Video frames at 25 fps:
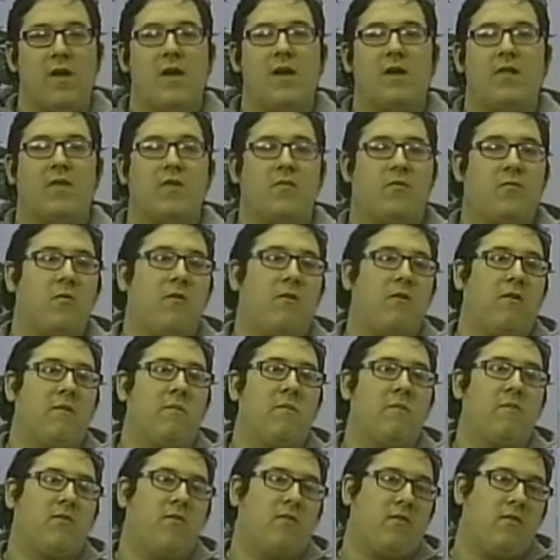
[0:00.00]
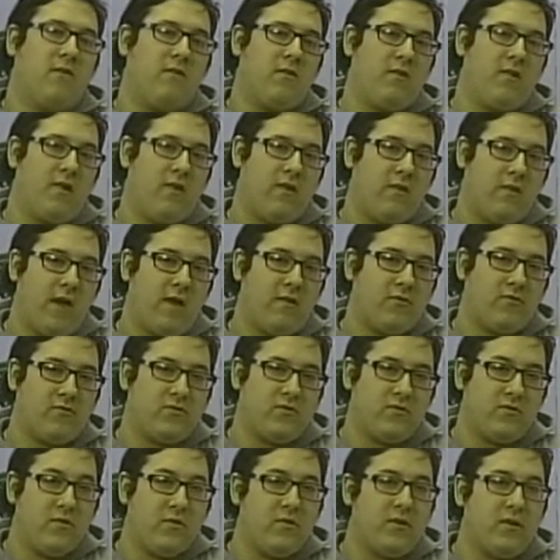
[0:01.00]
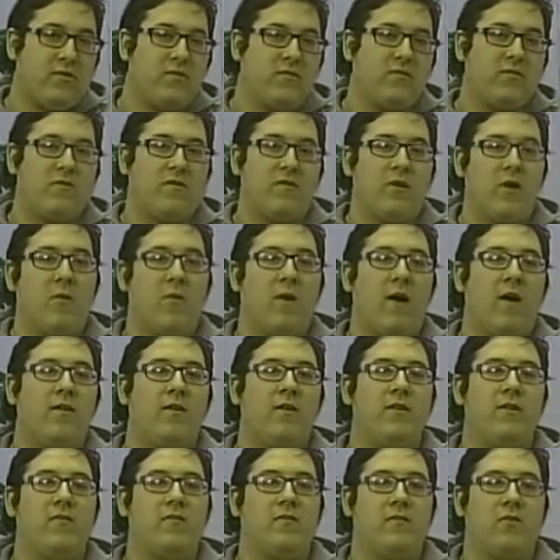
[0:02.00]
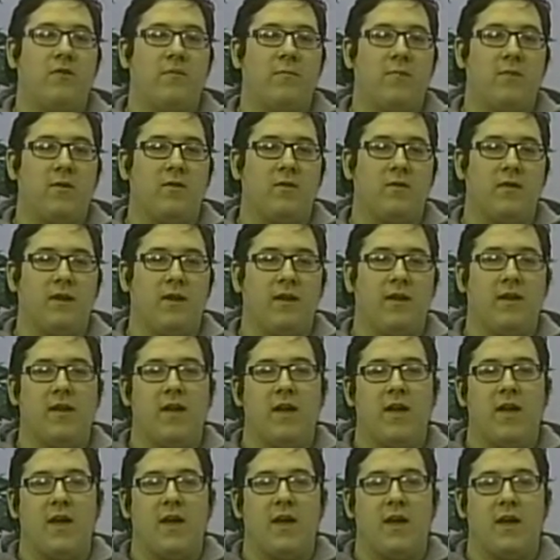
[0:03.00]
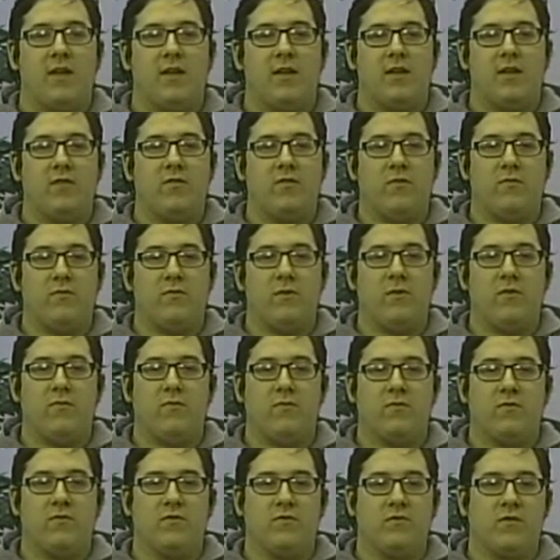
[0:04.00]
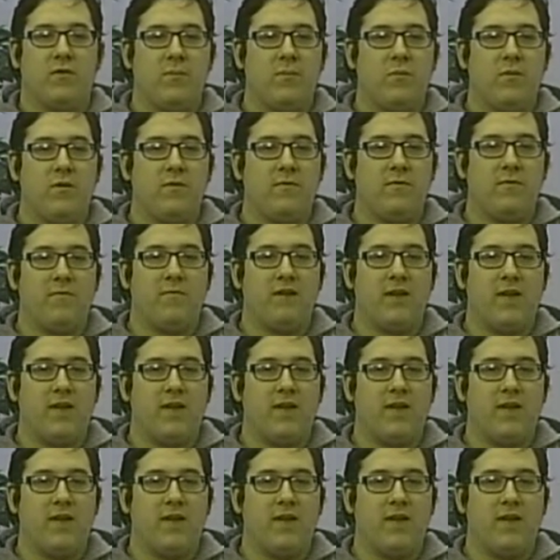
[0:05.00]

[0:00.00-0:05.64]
This program allows students to go out into the community and interview someone with an